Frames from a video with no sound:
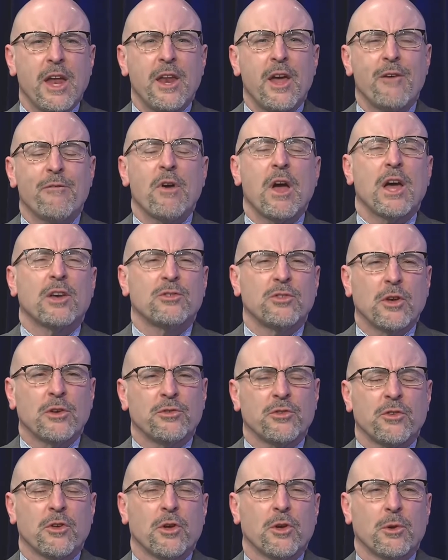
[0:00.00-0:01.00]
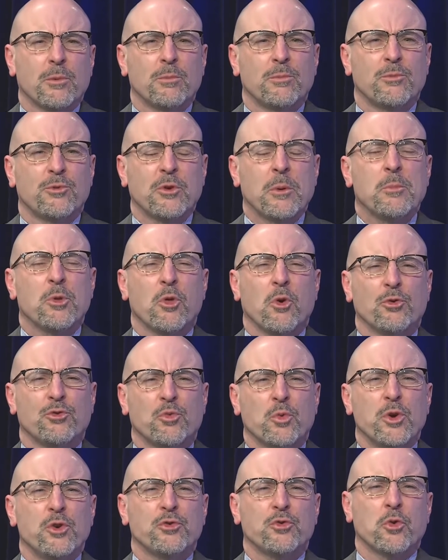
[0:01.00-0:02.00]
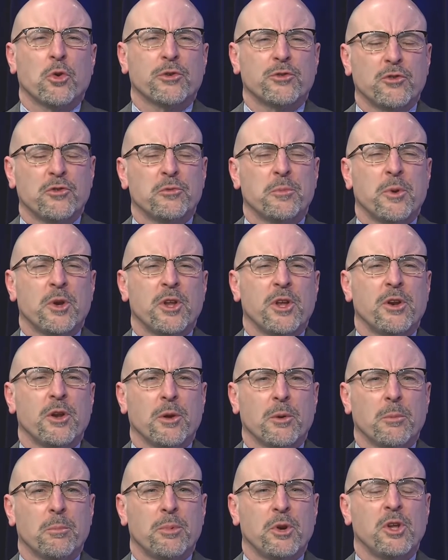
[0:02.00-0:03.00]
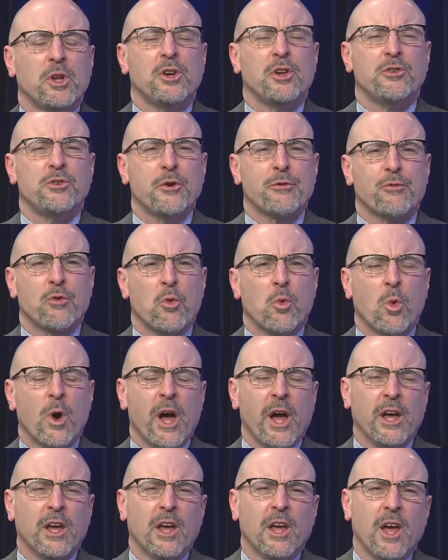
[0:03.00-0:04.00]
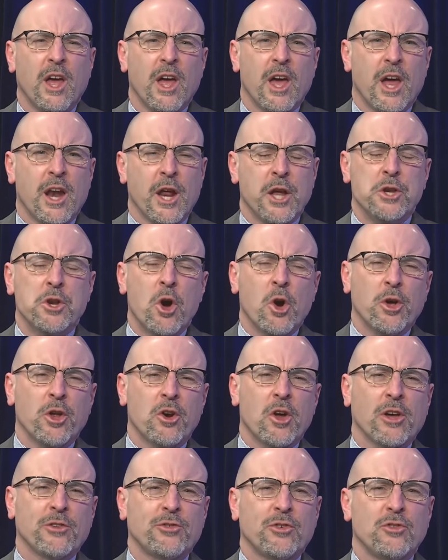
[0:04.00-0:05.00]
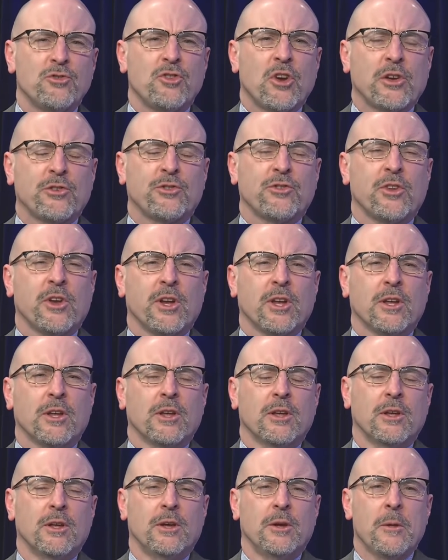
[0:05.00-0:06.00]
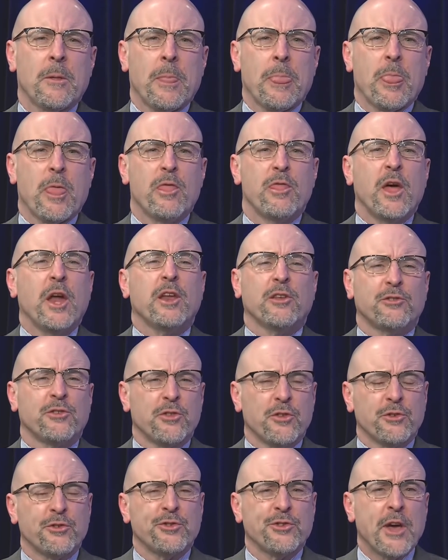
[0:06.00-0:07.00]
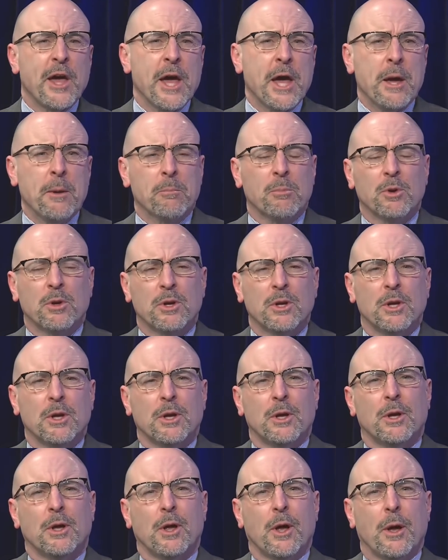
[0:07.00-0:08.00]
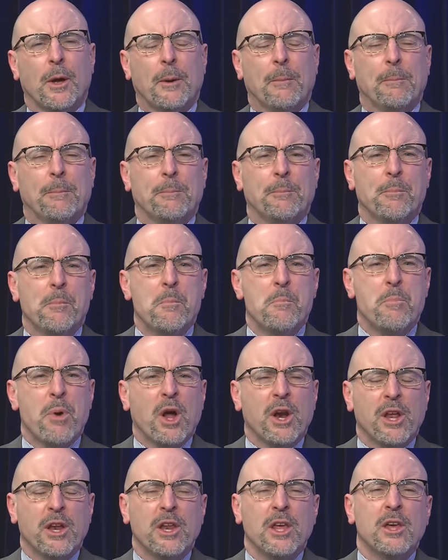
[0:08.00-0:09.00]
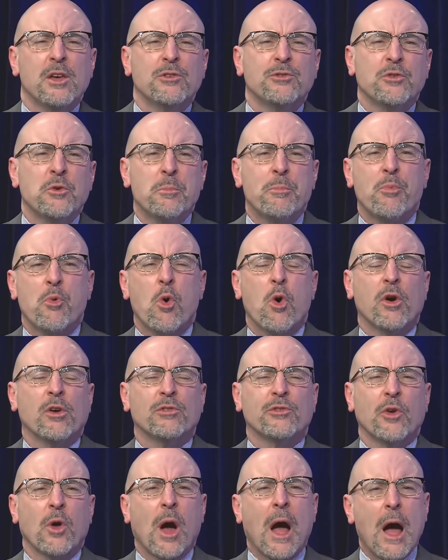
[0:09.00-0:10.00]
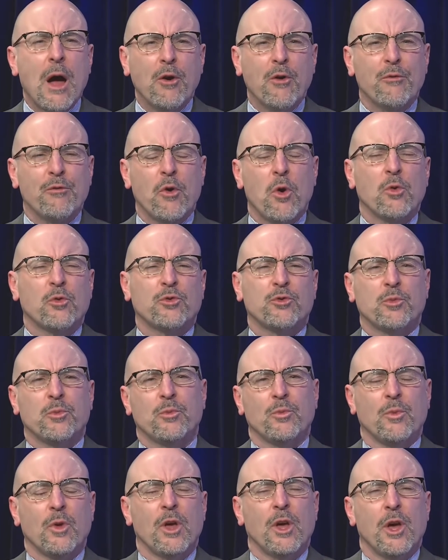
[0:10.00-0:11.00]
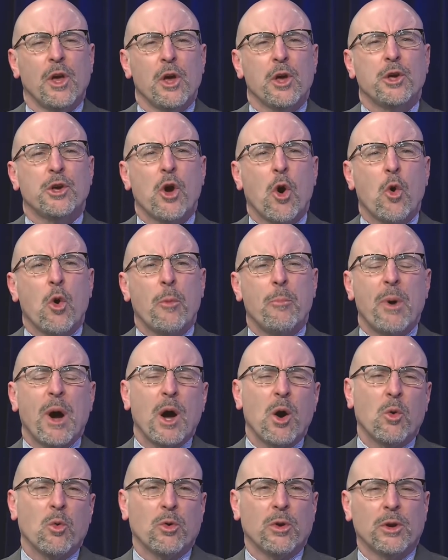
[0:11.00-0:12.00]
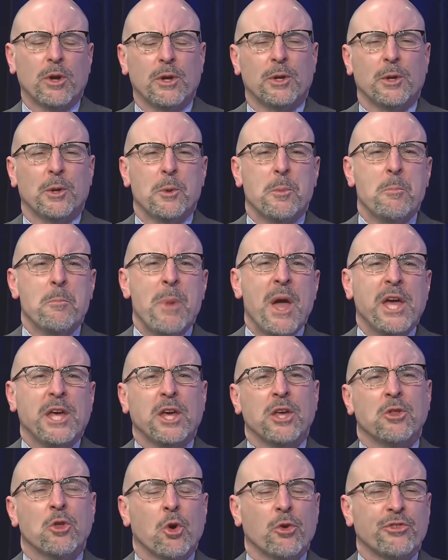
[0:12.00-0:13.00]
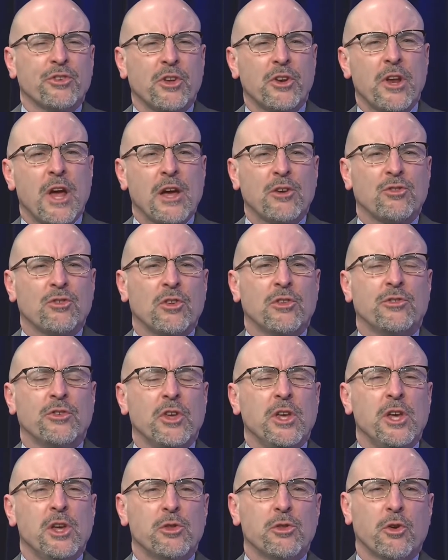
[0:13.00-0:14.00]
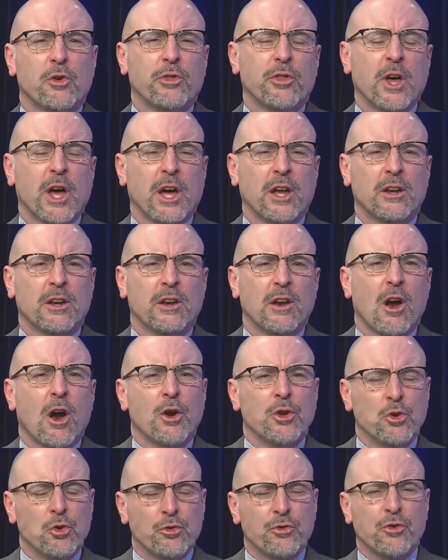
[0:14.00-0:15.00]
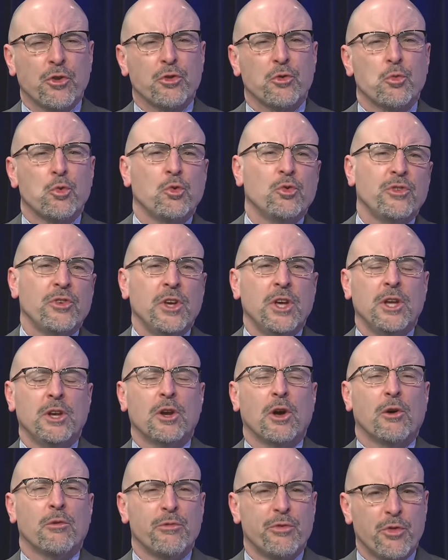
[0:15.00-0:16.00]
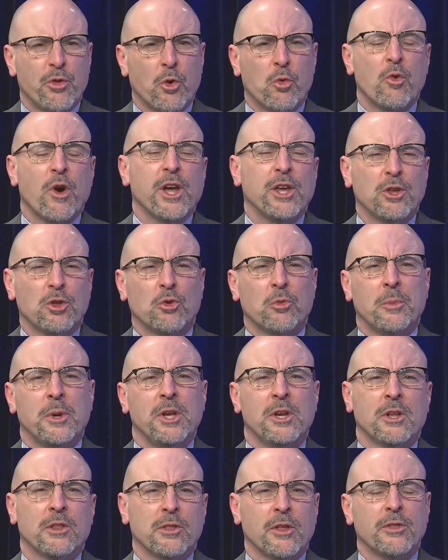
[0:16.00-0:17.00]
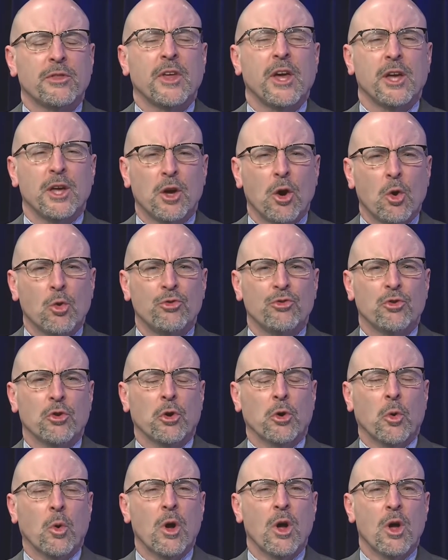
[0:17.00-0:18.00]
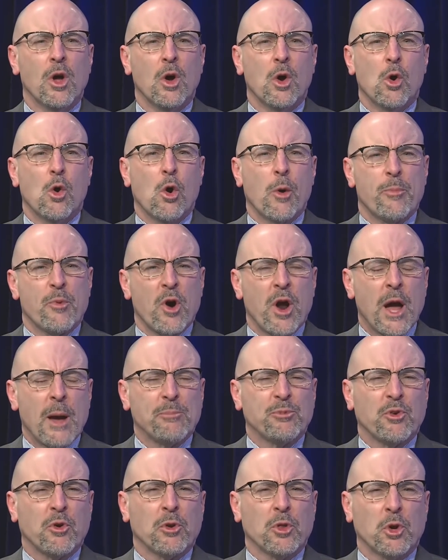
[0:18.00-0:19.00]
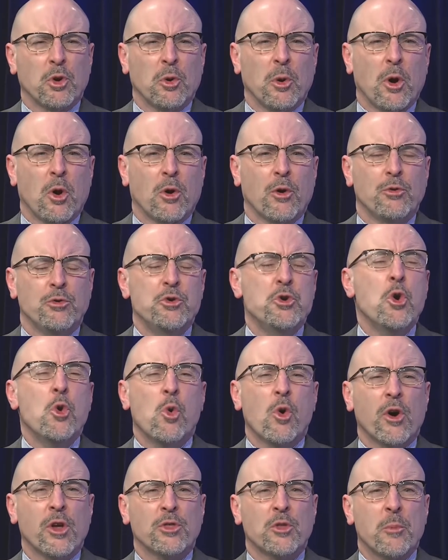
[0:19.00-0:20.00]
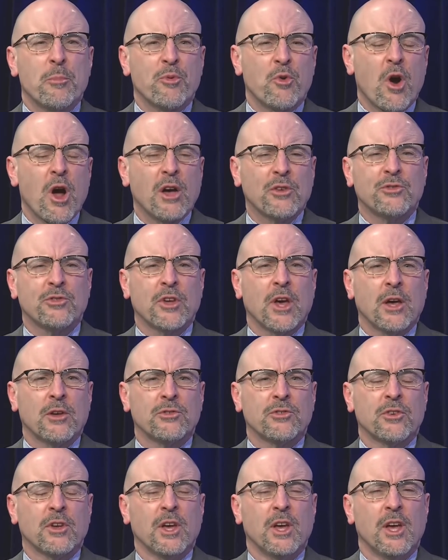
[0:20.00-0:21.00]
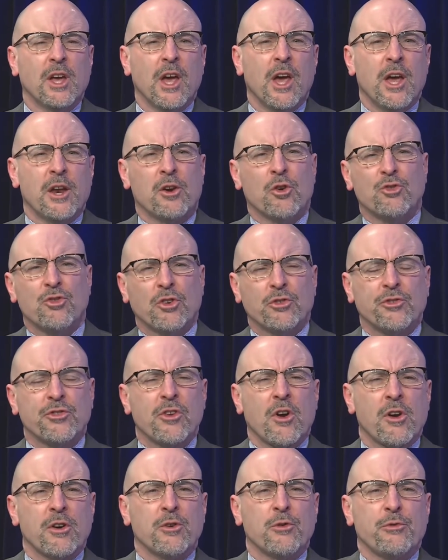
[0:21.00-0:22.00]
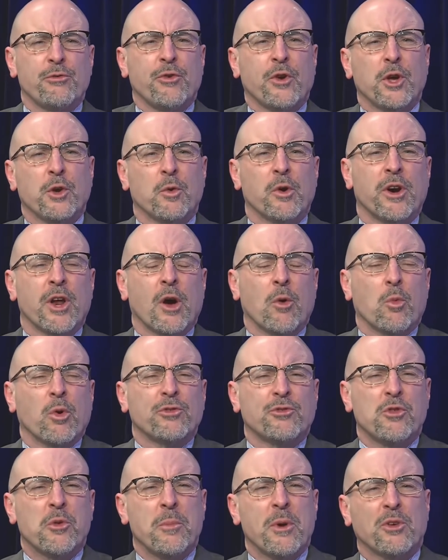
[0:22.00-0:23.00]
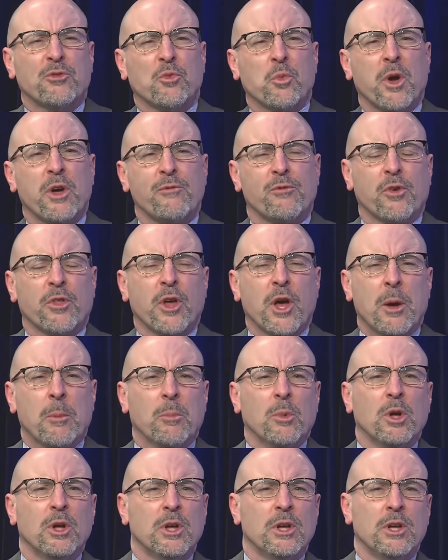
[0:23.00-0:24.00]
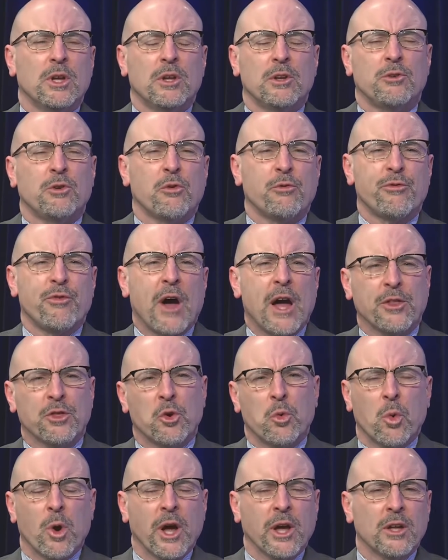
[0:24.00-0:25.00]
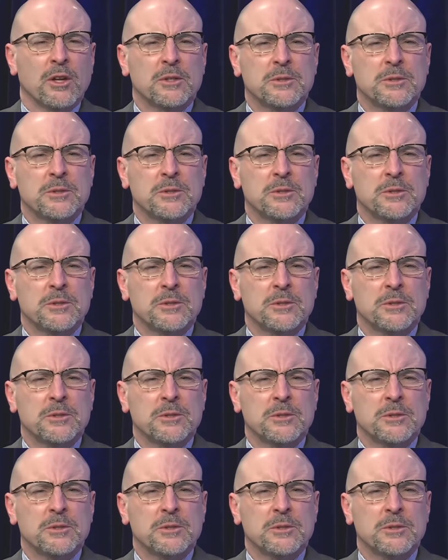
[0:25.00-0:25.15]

have access to some of those resources but in a but different way and i know you're not suggesting that it's the same um, but it is important so how do folks go about making those connections either that are used to the routine of the regular meeting that they go to or perhaps are a little are newer in the process and are just starting to figure it out? What's the best way for them to find their way?